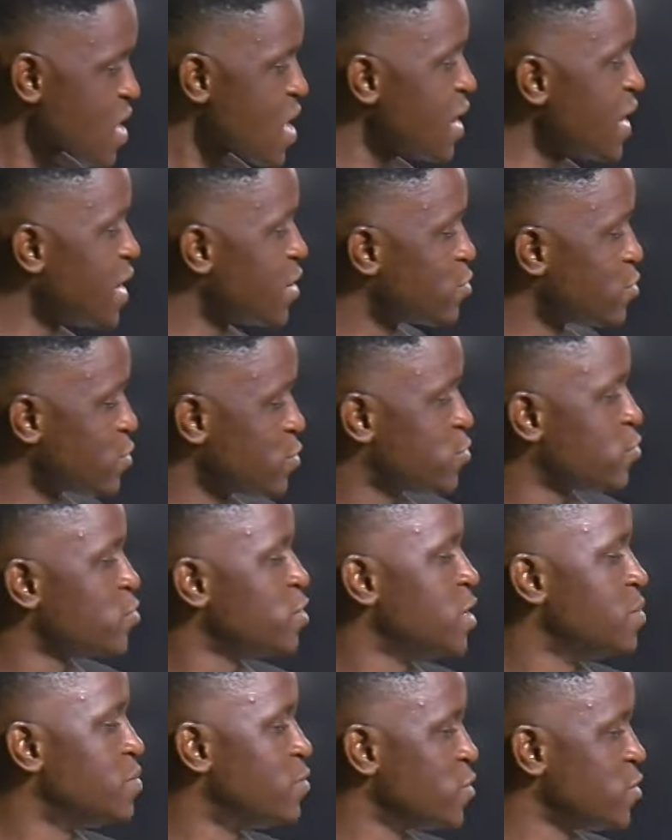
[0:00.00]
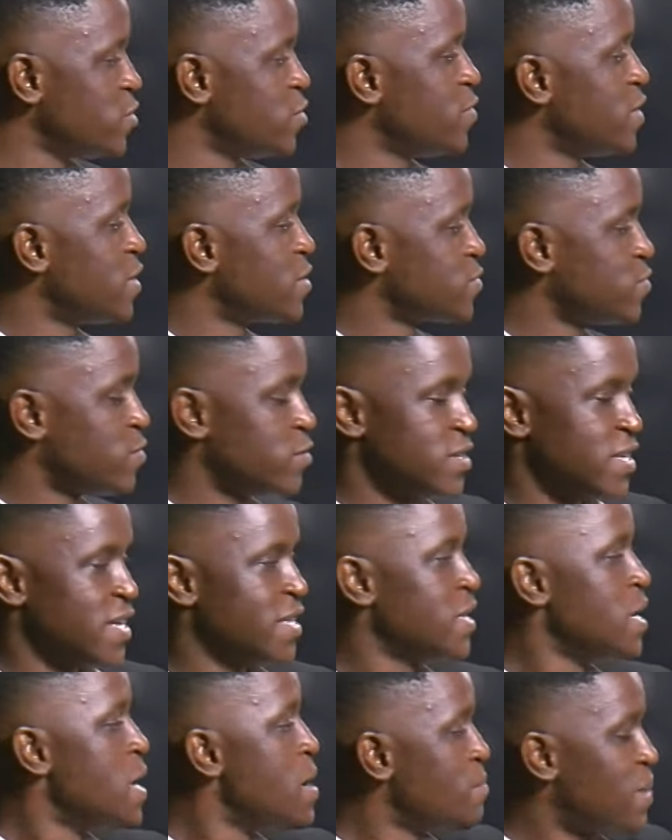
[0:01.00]
and also the most duels won.
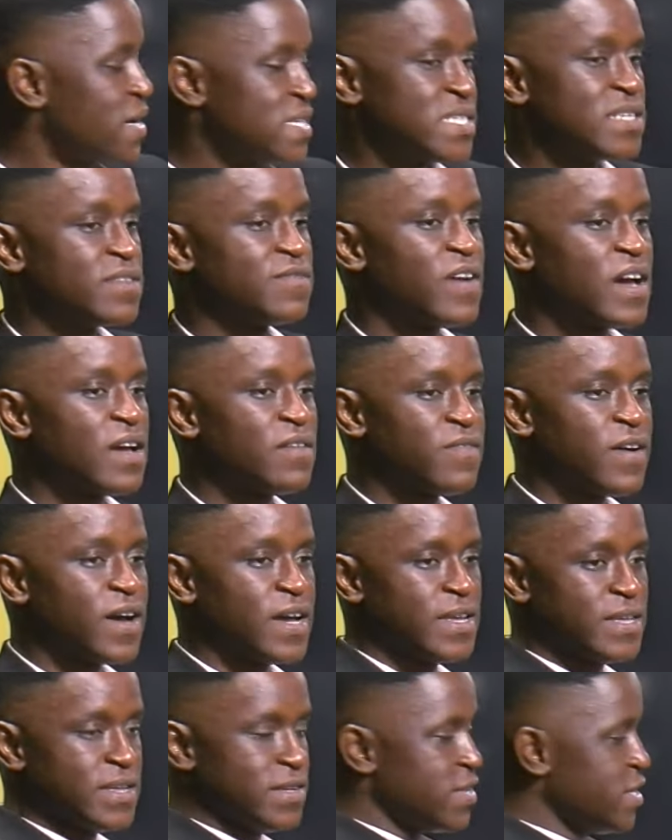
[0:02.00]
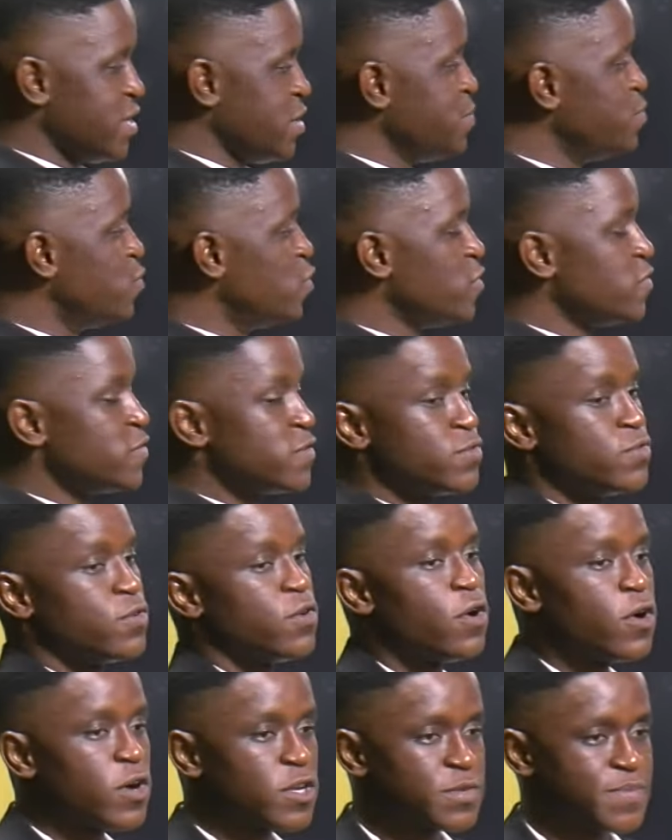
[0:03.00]
Then Patrick Pfeiffer, he moved to
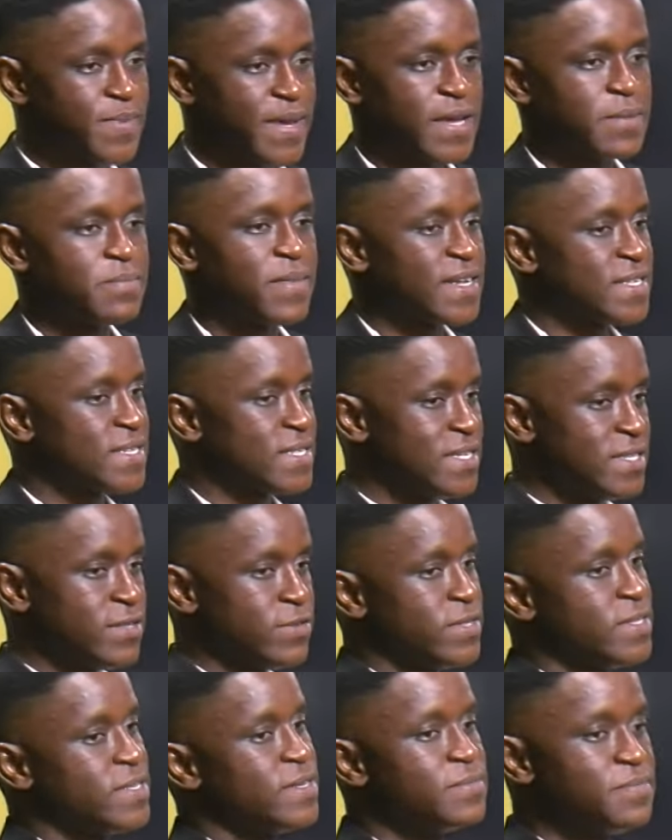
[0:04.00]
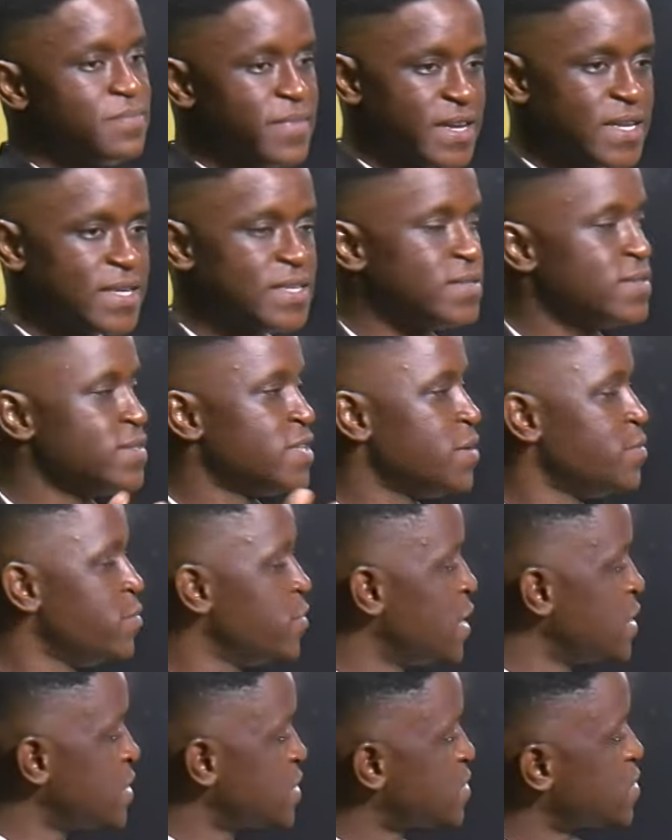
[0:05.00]
Osberg, but he didn't make his debut
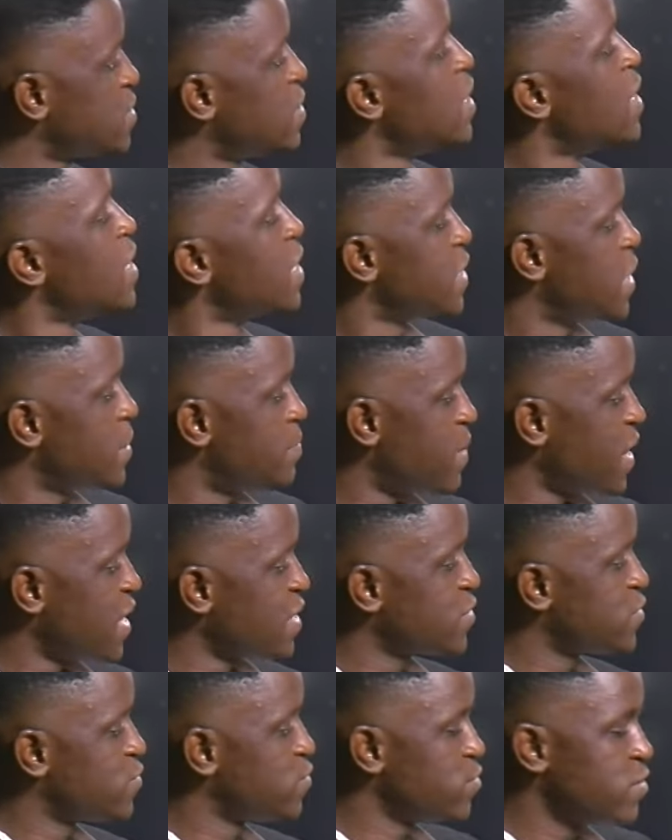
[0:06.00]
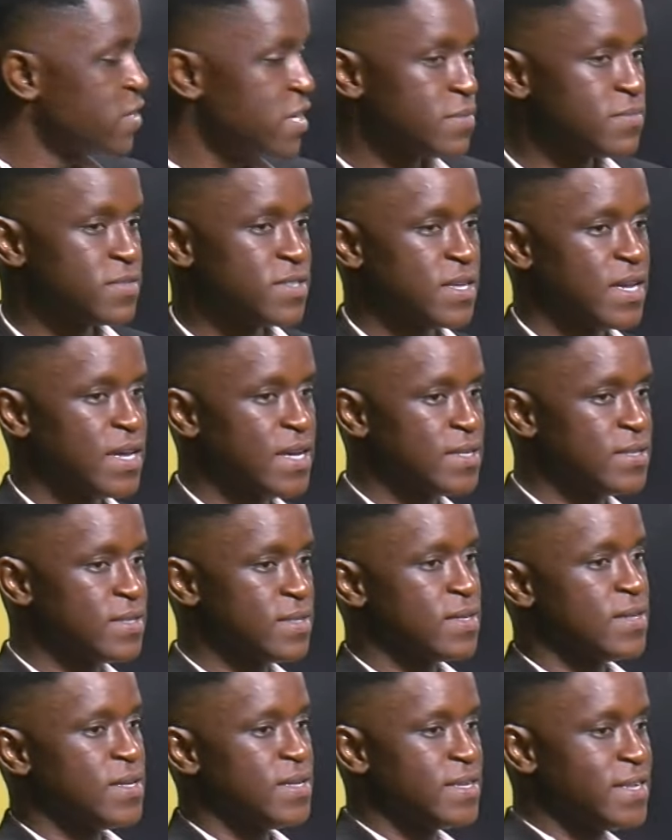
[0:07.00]
until the past 2 games. And
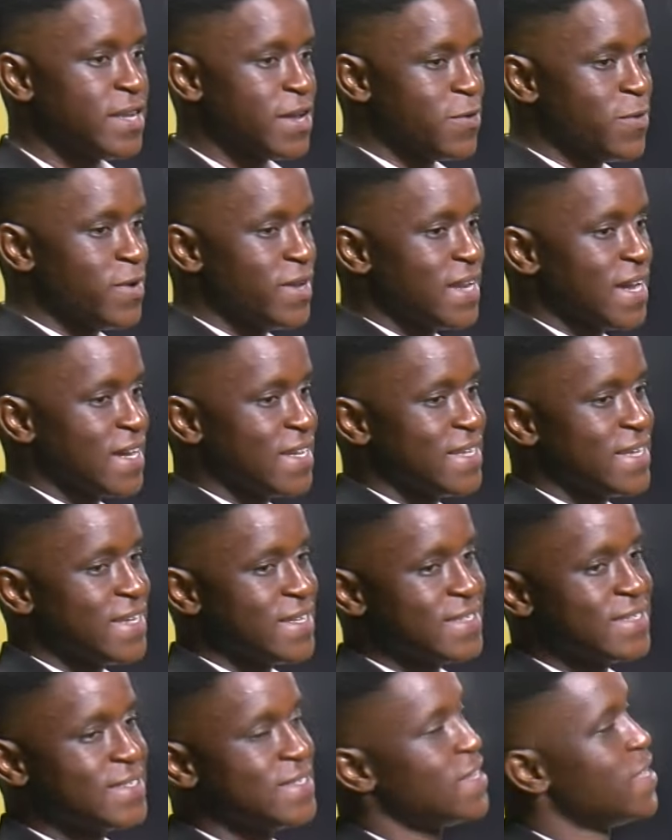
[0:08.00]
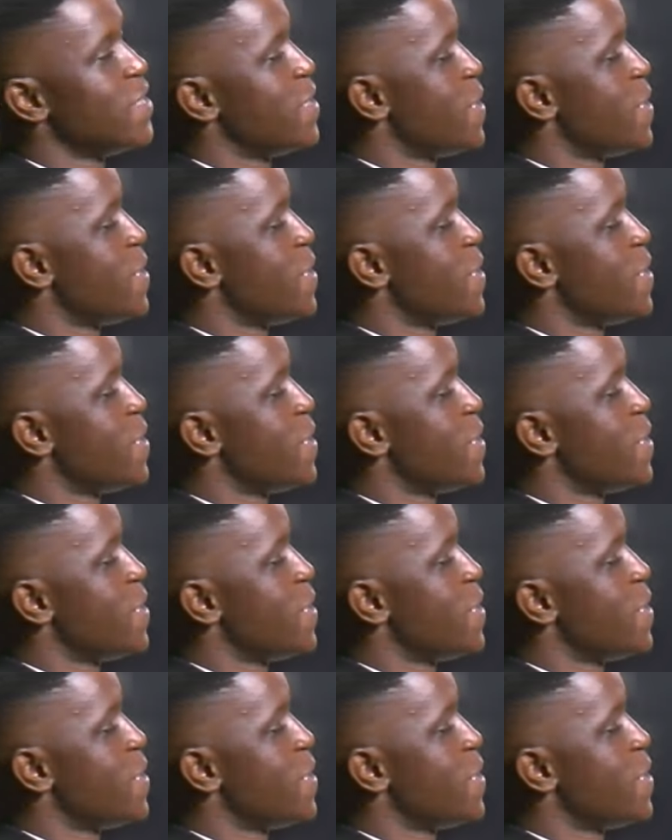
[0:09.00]
in the win against